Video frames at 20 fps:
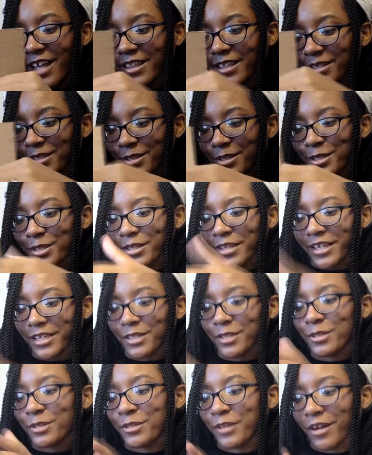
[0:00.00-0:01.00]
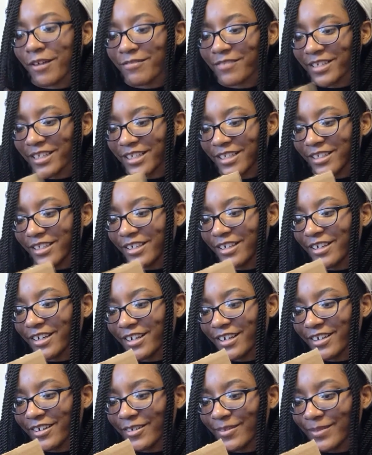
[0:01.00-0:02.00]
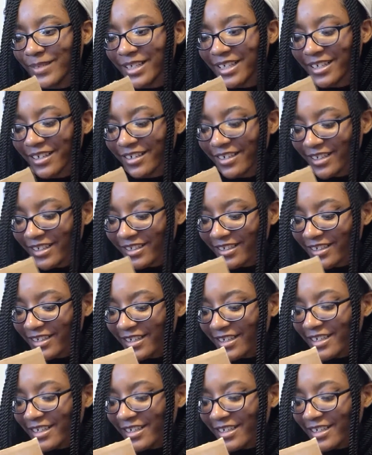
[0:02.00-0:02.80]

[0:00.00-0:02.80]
They just, like, shoved it in here. Oh my god.